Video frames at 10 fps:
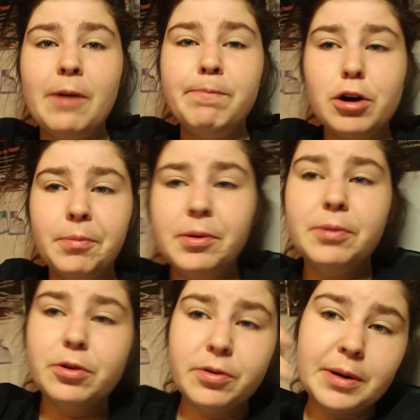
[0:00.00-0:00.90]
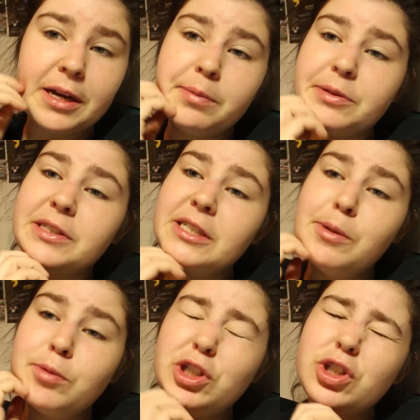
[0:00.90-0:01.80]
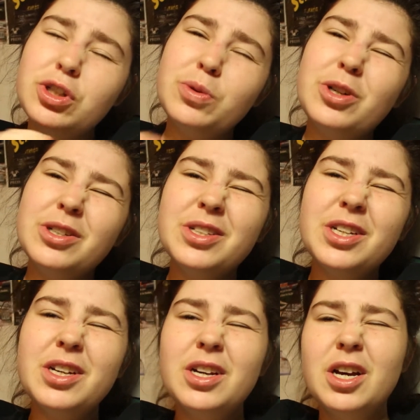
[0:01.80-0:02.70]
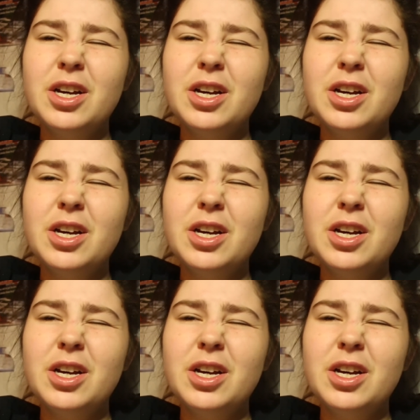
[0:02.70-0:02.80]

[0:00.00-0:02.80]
I probably wouldn't have been able to see much underwater,